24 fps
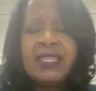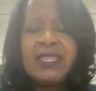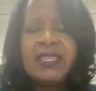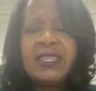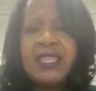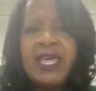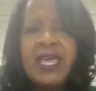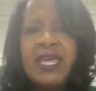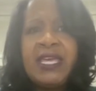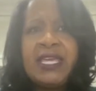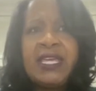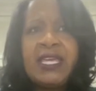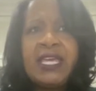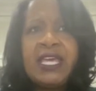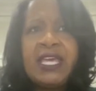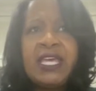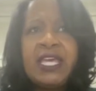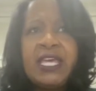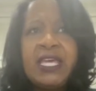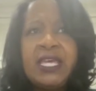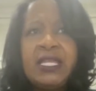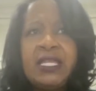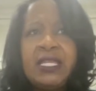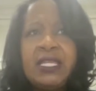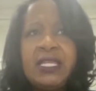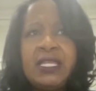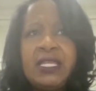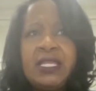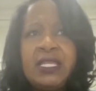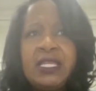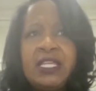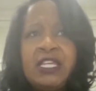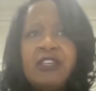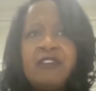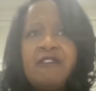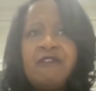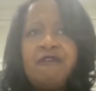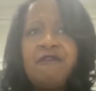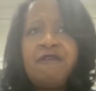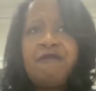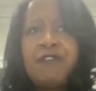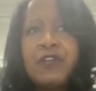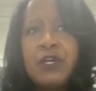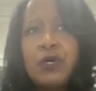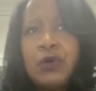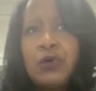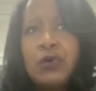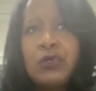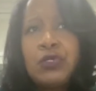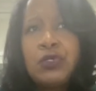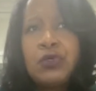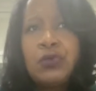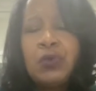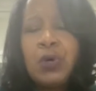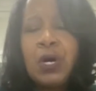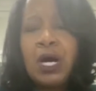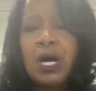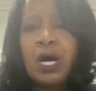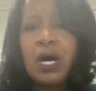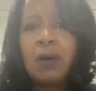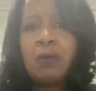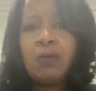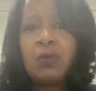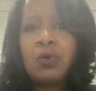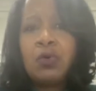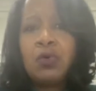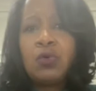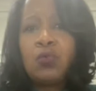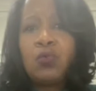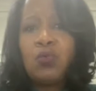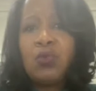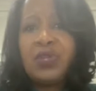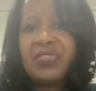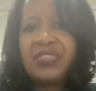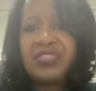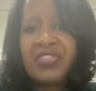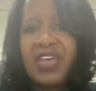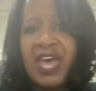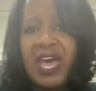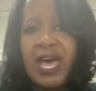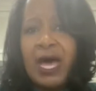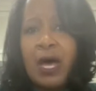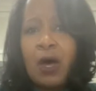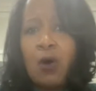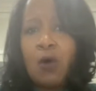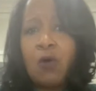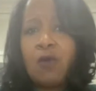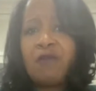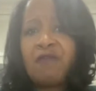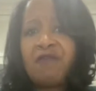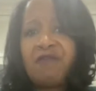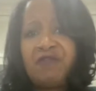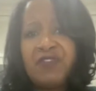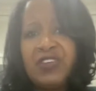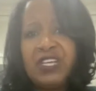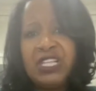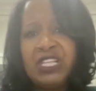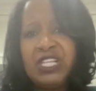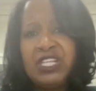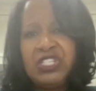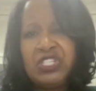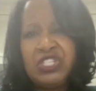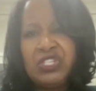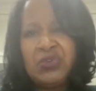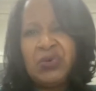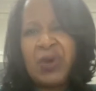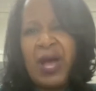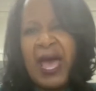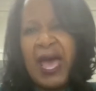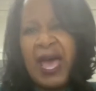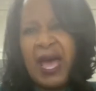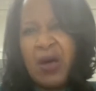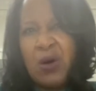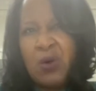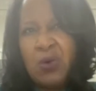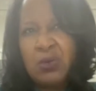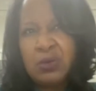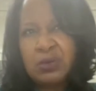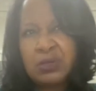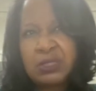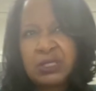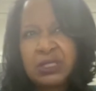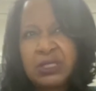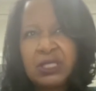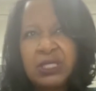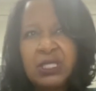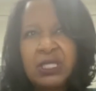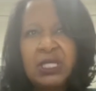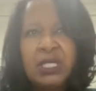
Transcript: they can fill you up without filling you out.